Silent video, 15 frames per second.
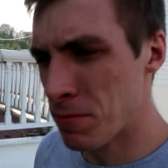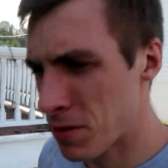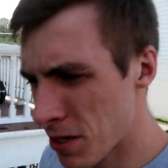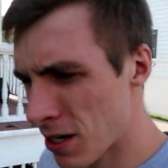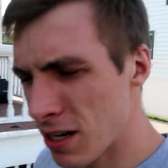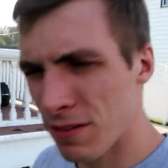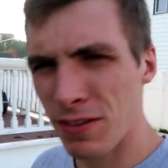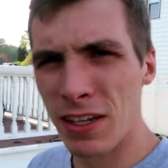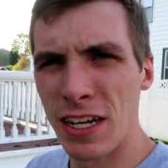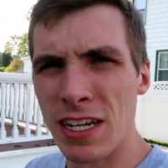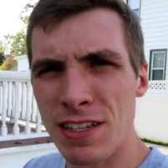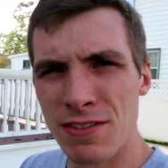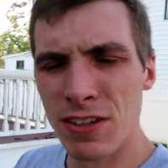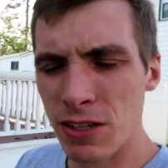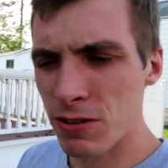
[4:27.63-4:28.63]
I'm sorry if
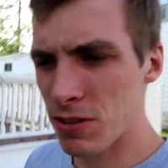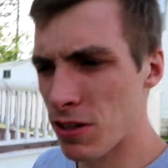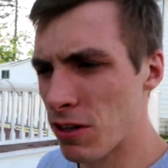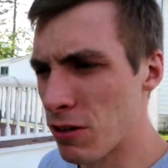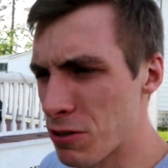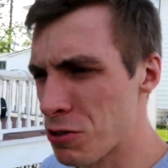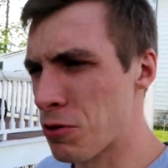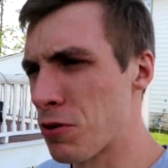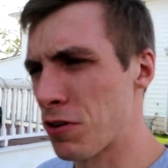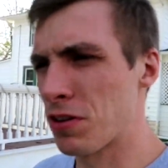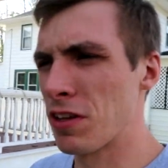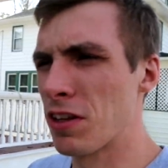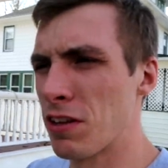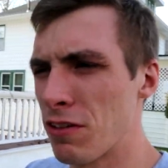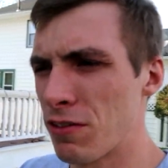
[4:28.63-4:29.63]
today's video is a little shorter
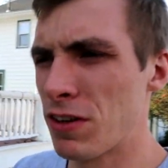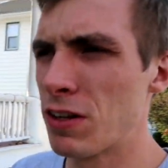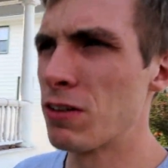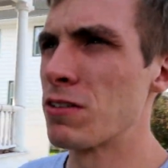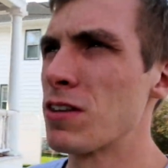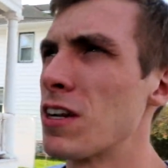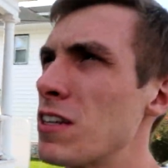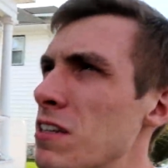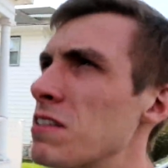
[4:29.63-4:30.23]
than the other videos.